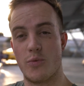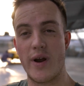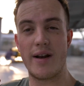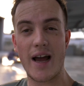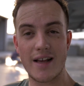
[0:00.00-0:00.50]

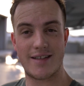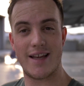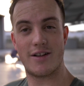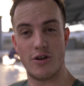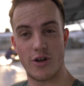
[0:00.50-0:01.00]
When guys
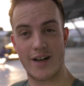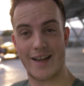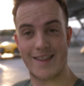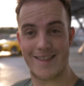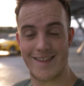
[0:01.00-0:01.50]
get it to look
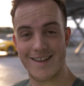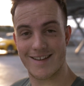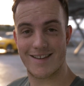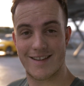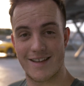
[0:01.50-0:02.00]
like
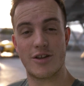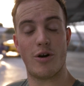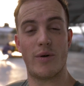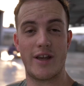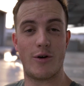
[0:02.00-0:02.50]
this, these
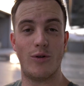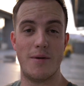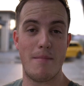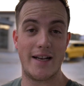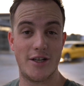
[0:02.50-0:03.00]
are what they call the
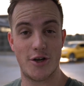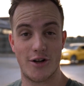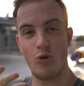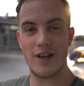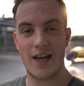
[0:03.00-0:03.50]
money shot.
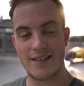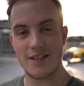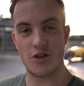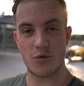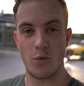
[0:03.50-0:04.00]
All the
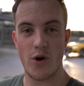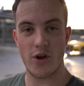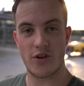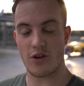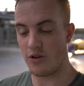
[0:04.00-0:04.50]
lighting just
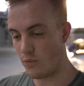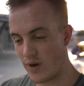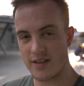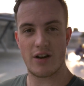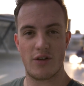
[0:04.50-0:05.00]
works on the
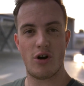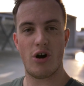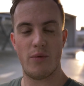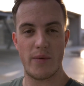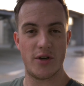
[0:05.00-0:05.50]
one side of the
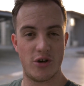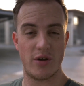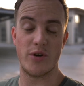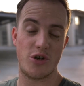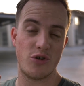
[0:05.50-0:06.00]
car where we're
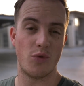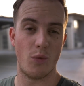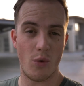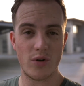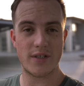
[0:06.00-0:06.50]
shooting. We shoot
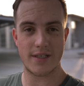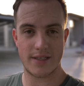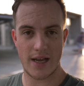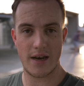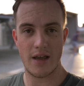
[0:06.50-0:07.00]
towards the sun.